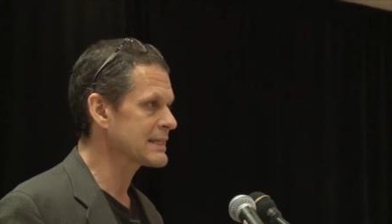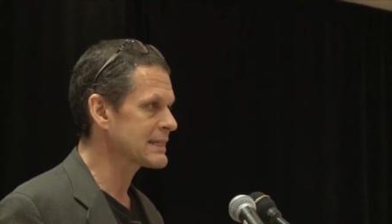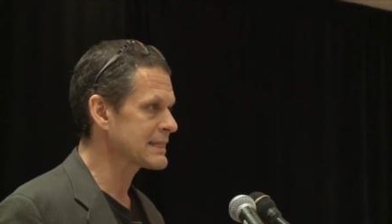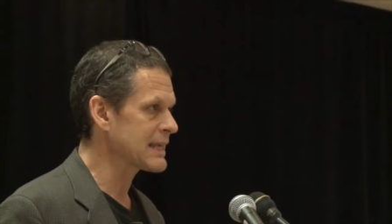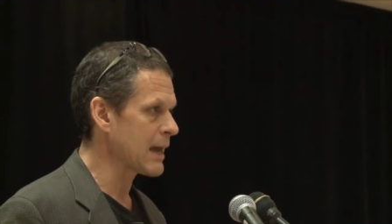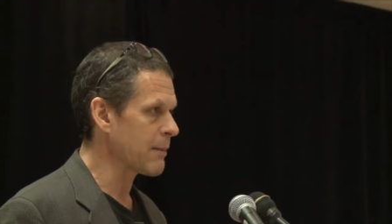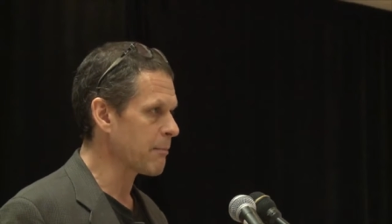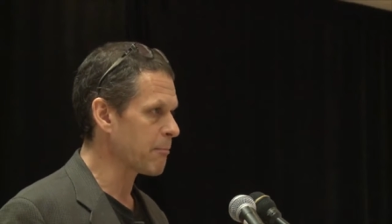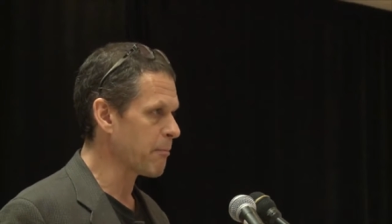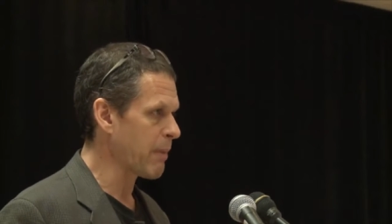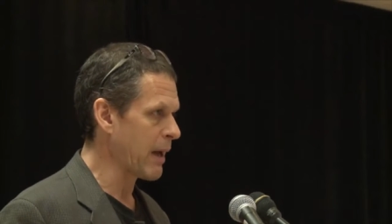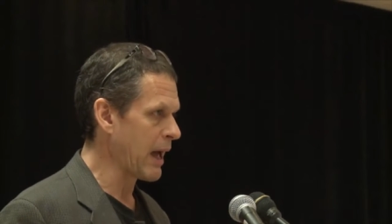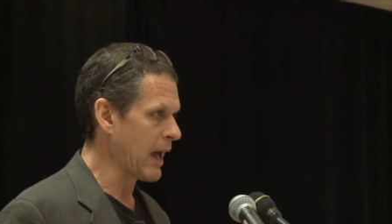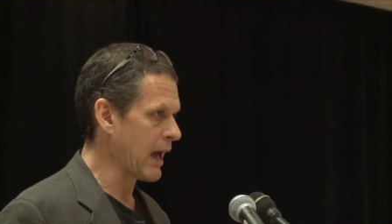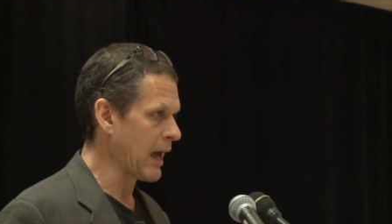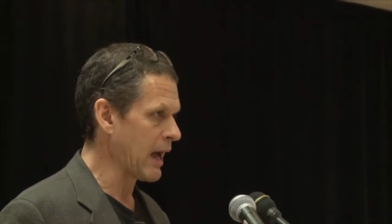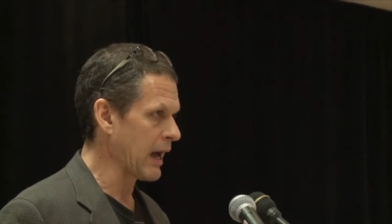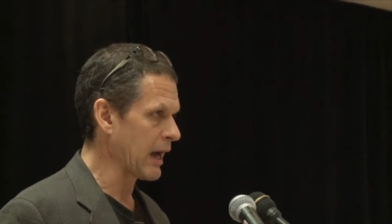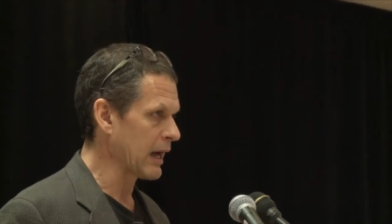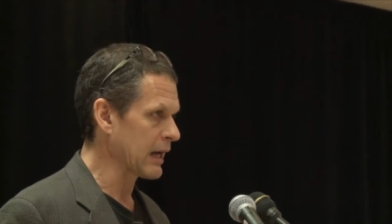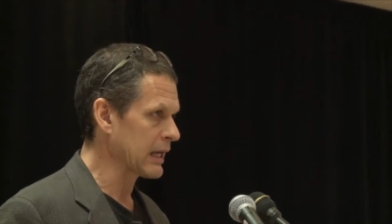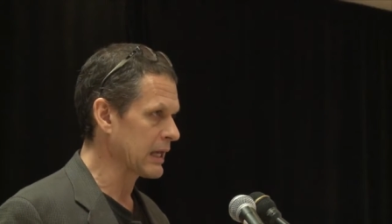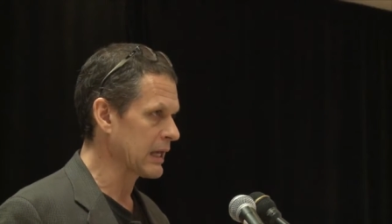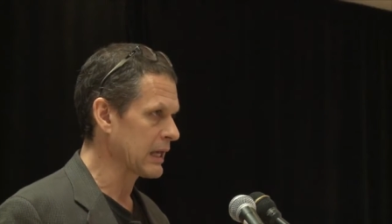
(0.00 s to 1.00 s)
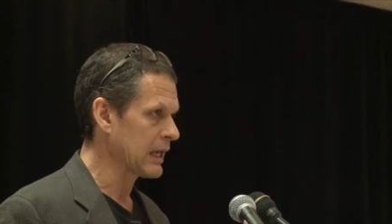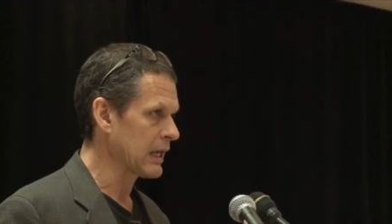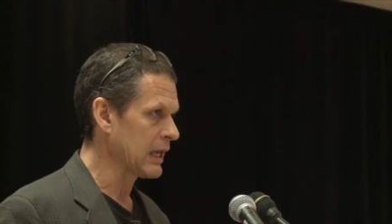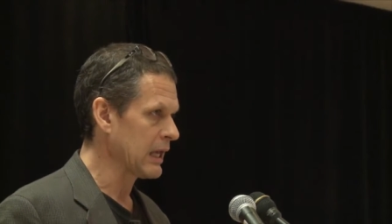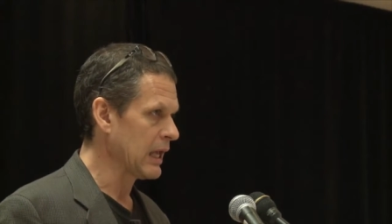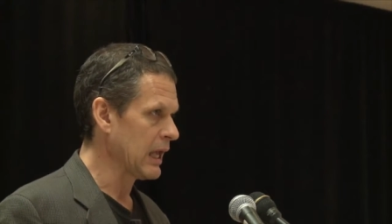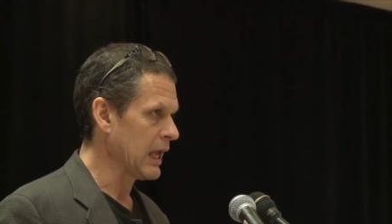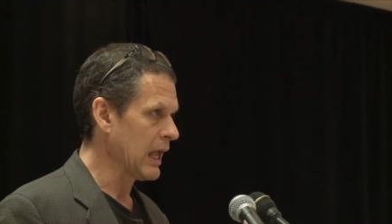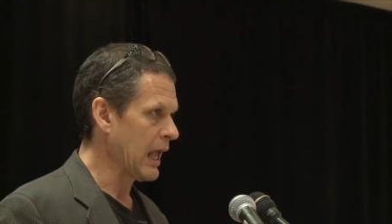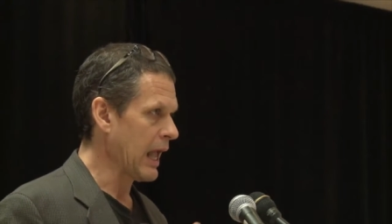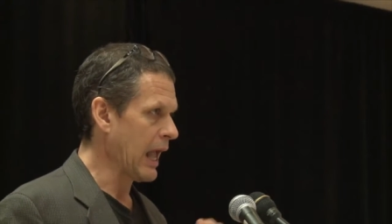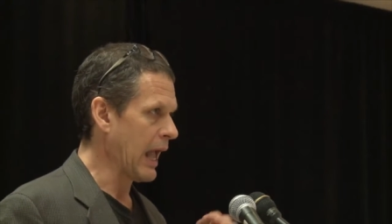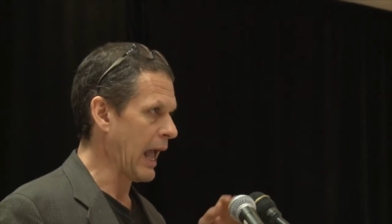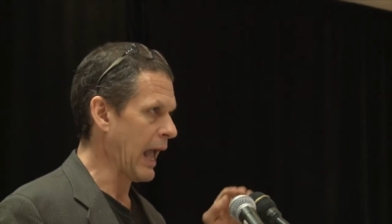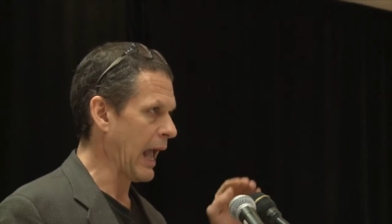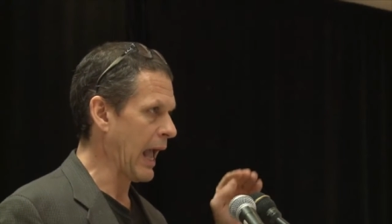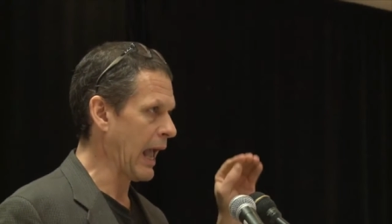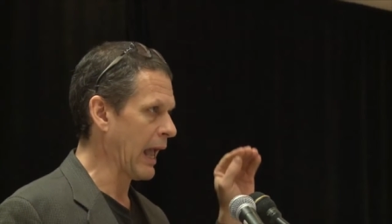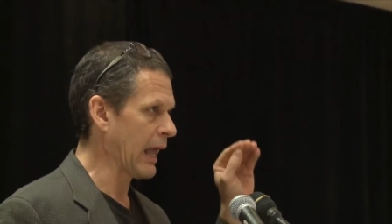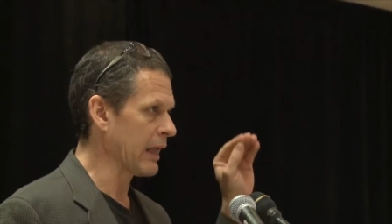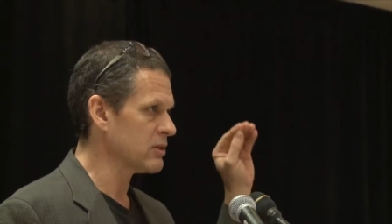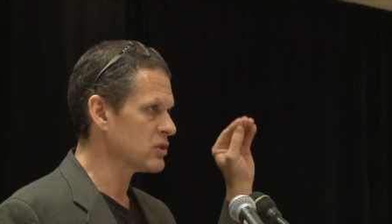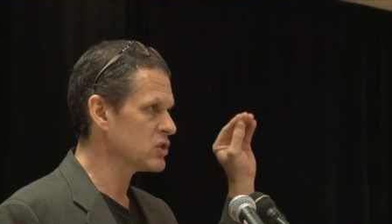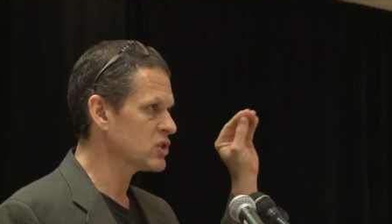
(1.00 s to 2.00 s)
step back
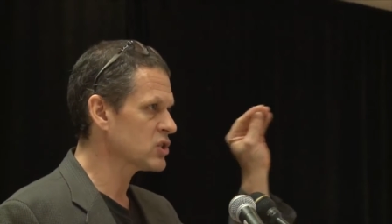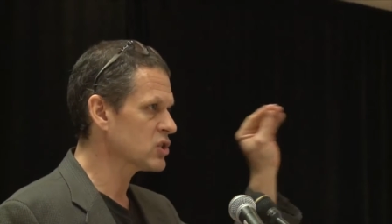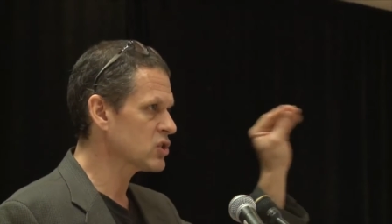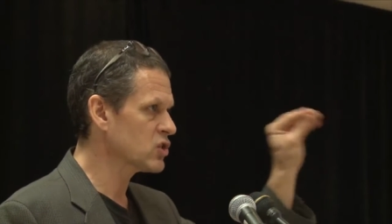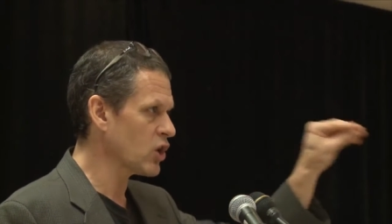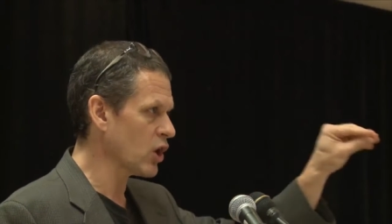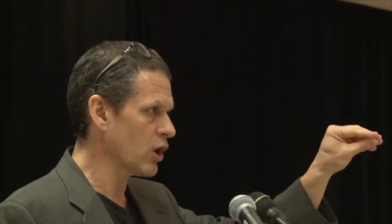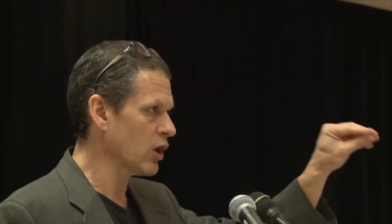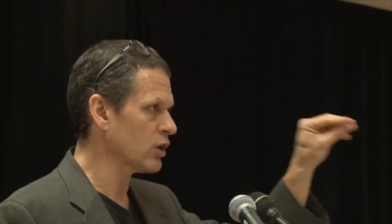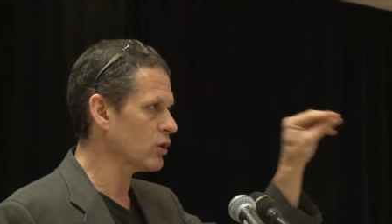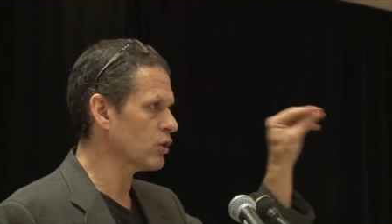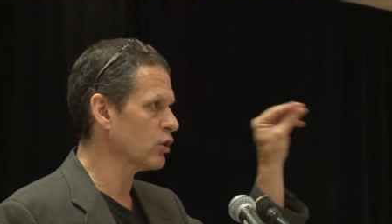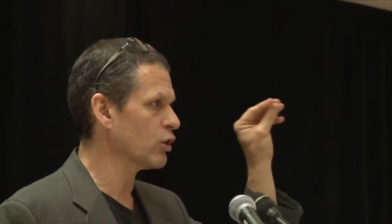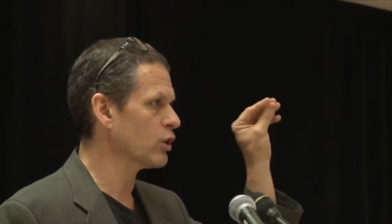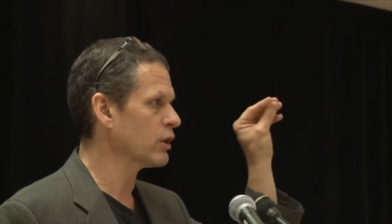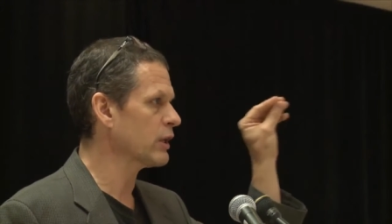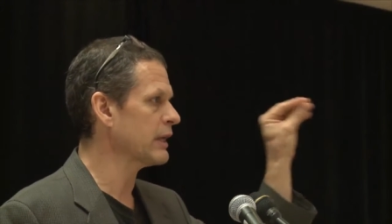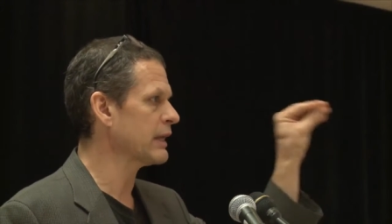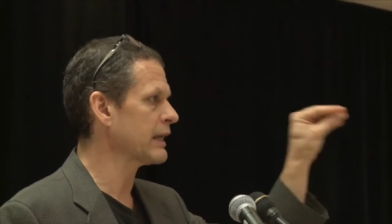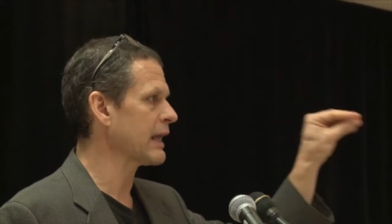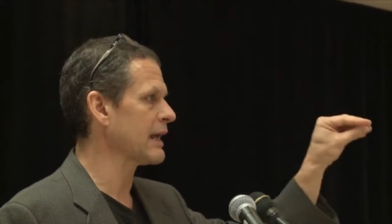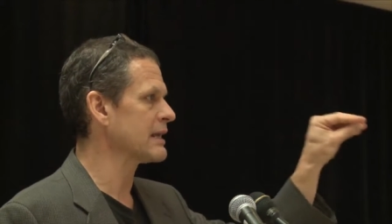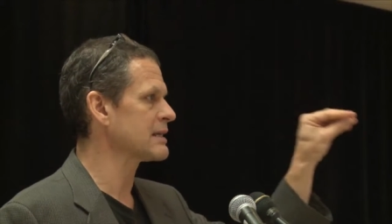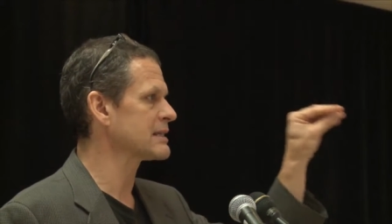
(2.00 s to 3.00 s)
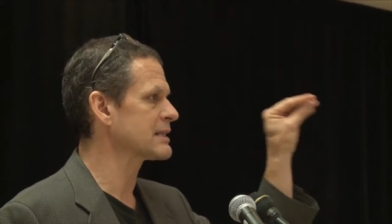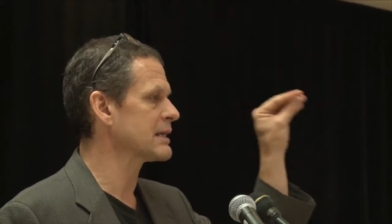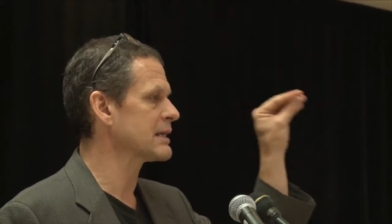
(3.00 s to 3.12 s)
and start looking at